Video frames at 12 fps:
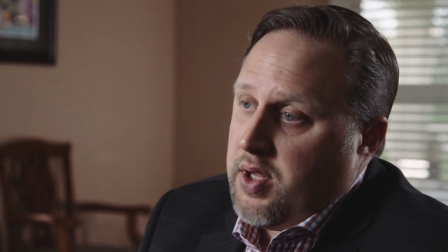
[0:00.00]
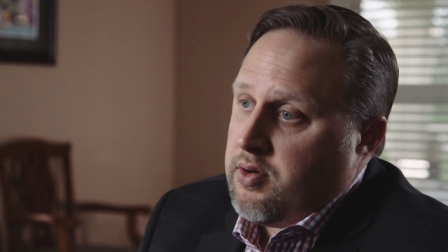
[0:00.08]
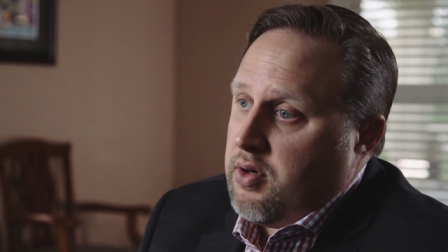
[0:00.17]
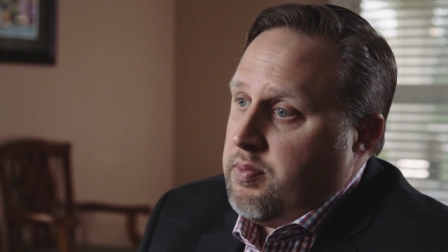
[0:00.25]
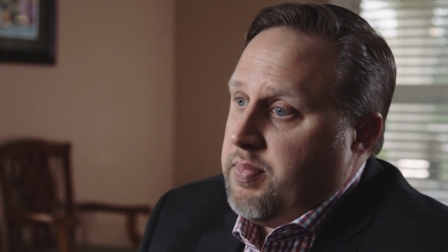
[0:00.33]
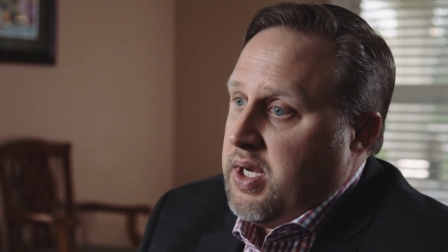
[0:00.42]

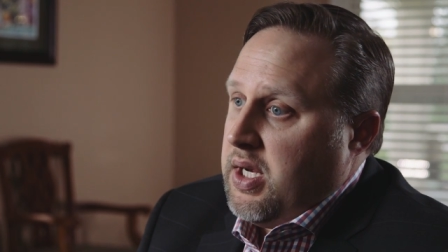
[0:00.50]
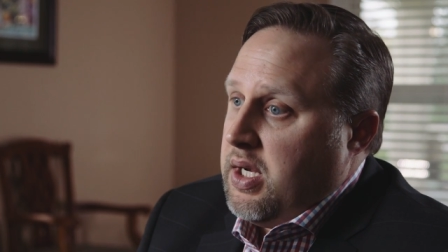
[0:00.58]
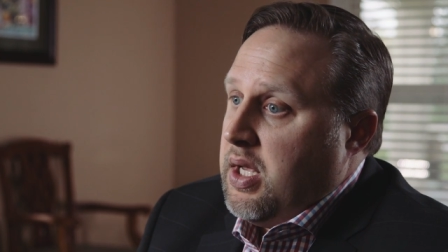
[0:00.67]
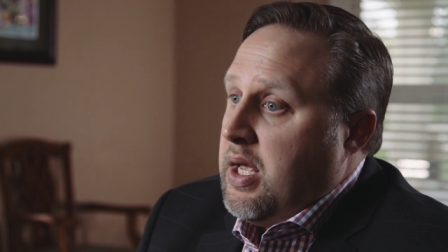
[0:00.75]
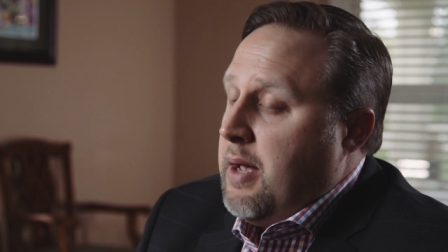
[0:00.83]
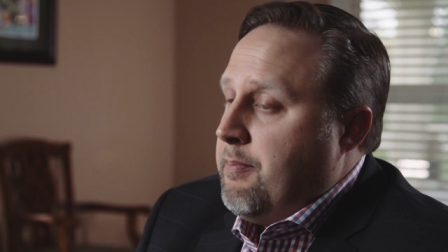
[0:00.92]
whether it
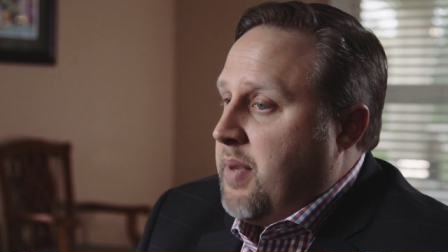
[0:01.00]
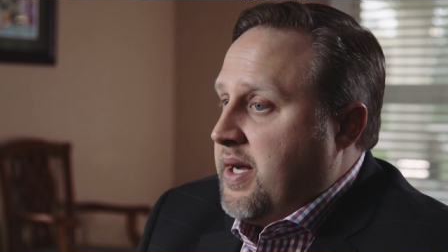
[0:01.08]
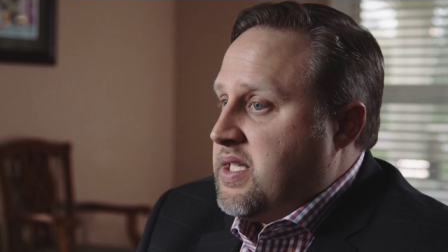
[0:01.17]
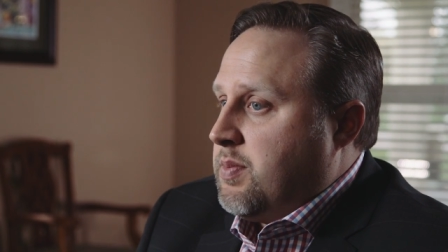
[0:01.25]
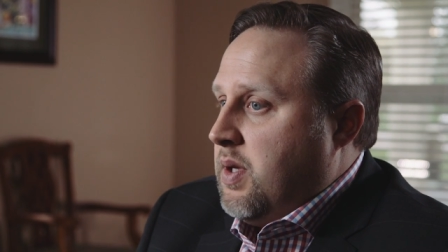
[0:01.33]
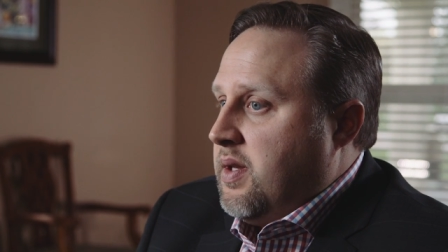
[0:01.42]
be
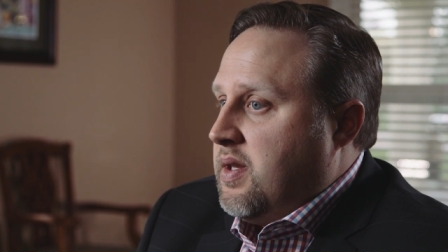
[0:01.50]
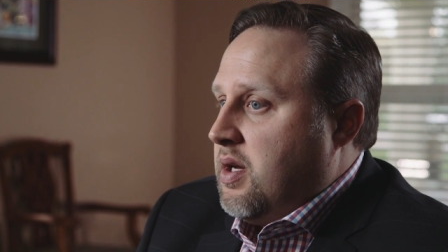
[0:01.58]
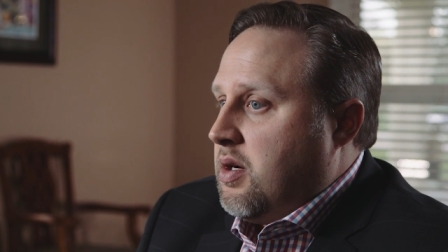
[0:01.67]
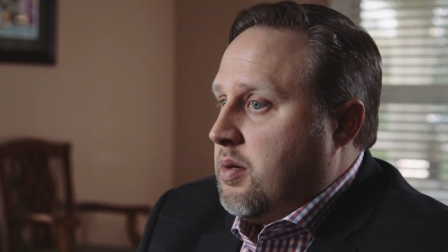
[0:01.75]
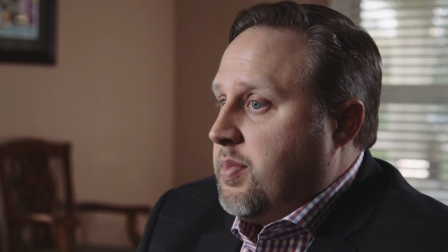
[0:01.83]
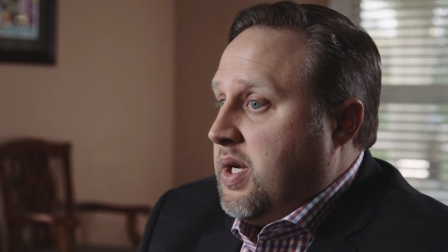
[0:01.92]
bite splint
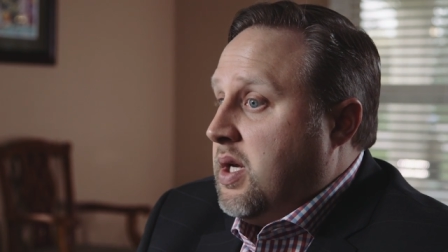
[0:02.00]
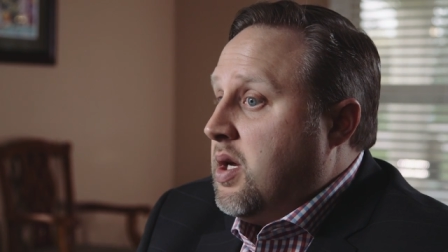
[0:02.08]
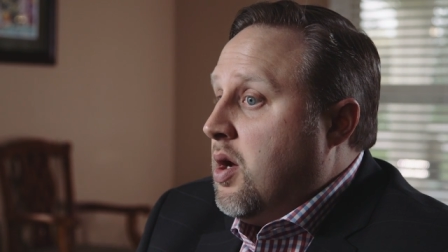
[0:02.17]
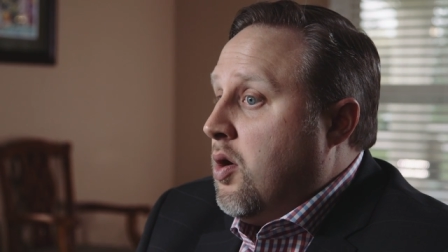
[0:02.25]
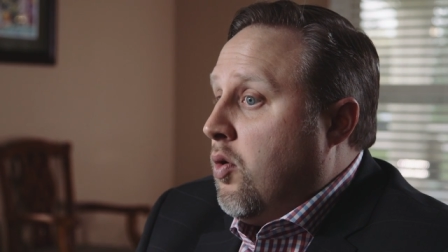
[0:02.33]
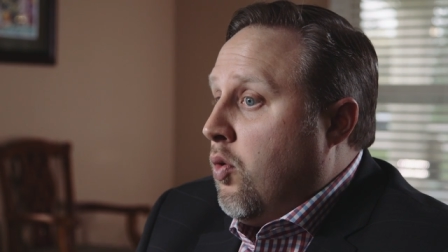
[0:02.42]

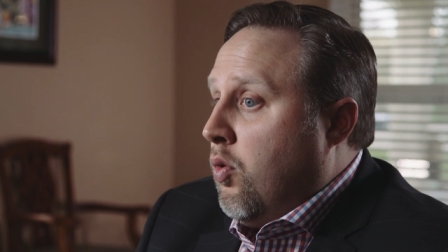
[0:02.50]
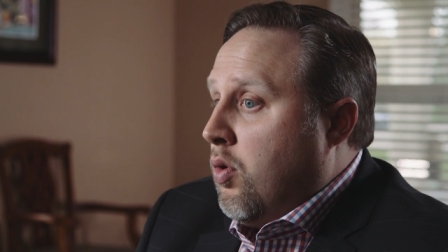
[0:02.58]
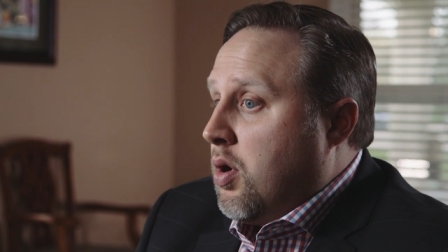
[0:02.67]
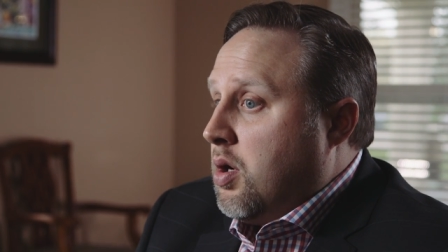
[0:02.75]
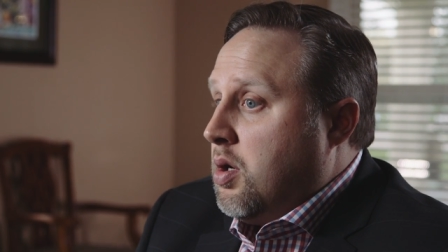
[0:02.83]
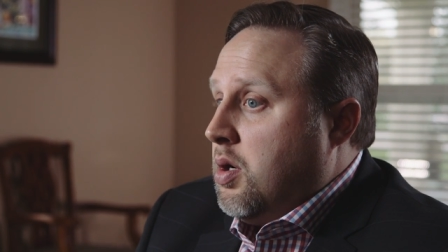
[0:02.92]
therapy
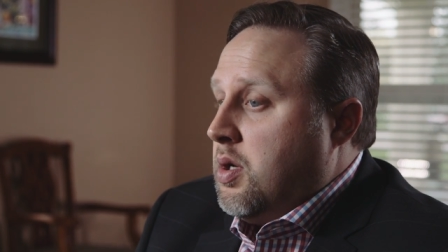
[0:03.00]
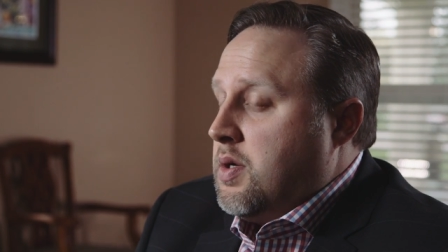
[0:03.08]
or